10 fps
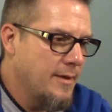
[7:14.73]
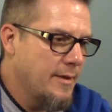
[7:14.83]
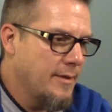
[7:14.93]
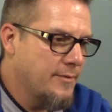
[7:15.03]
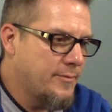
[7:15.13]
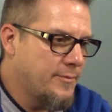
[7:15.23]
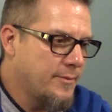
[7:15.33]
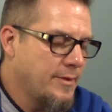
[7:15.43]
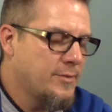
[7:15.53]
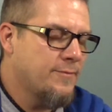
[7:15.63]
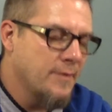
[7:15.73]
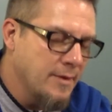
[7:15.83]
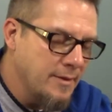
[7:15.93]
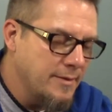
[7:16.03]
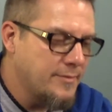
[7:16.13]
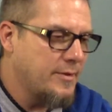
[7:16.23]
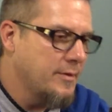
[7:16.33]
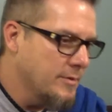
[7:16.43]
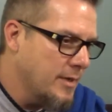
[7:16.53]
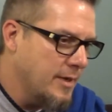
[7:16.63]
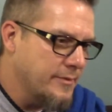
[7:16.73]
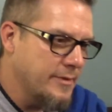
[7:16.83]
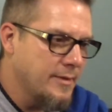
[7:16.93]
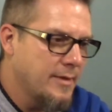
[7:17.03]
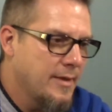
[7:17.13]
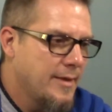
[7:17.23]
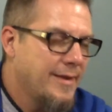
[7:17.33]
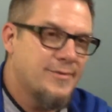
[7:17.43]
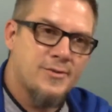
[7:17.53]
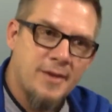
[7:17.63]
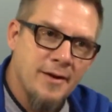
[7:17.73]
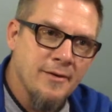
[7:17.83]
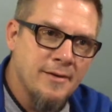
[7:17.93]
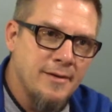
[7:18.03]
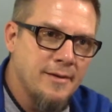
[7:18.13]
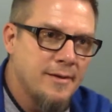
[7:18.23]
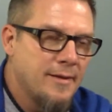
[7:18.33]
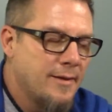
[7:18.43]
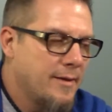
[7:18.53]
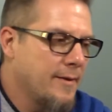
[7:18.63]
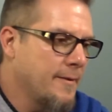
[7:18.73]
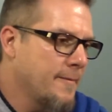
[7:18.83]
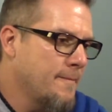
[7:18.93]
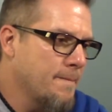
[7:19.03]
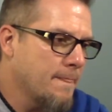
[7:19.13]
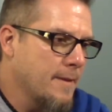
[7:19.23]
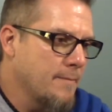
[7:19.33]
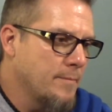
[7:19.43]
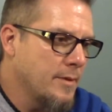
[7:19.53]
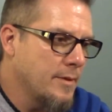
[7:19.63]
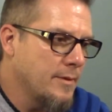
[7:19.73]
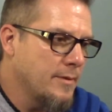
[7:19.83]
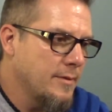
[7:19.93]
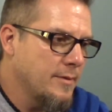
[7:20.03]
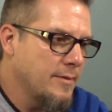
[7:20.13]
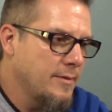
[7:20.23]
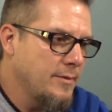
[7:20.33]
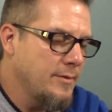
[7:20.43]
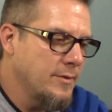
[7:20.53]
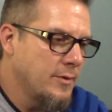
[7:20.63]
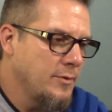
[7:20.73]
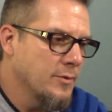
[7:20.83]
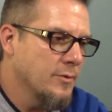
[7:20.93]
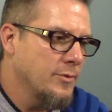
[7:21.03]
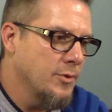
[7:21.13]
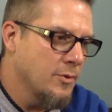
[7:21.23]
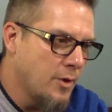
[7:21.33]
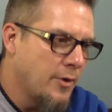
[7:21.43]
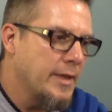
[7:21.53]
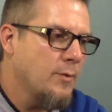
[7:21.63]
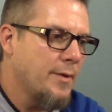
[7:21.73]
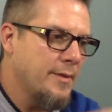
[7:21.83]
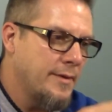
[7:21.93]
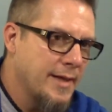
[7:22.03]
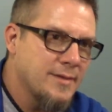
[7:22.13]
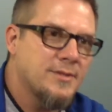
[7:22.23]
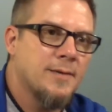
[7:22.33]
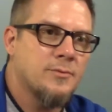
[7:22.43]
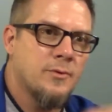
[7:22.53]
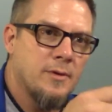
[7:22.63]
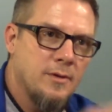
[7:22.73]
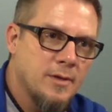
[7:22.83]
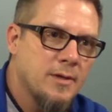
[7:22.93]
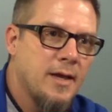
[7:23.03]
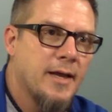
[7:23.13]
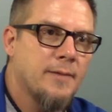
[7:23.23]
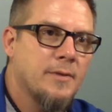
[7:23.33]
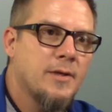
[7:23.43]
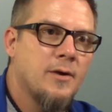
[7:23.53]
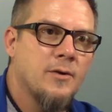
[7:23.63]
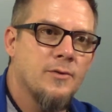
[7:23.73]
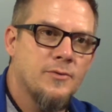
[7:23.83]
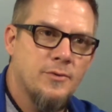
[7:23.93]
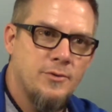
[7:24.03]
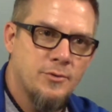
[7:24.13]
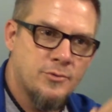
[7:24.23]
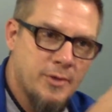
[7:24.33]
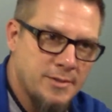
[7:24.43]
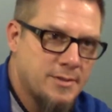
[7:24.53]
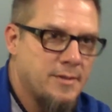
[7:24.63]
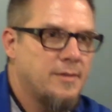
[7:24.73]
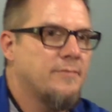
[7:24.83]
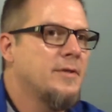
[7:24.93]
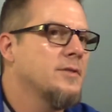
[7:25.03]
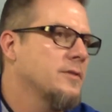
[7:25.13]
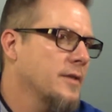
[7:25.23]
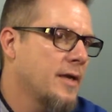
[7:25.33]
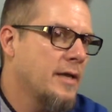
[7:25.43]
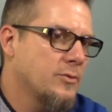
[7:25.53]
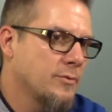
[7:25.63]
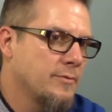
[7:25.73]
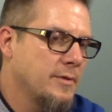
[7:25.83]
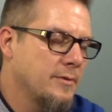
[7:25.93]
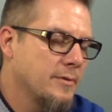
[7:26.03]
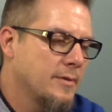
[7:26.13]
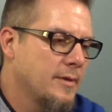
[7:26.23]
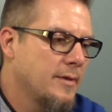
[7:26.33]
it's fun. It's energizing. It's scary. But you're learning what the next step's going to look like because you're trusting in the vision that God has revealed,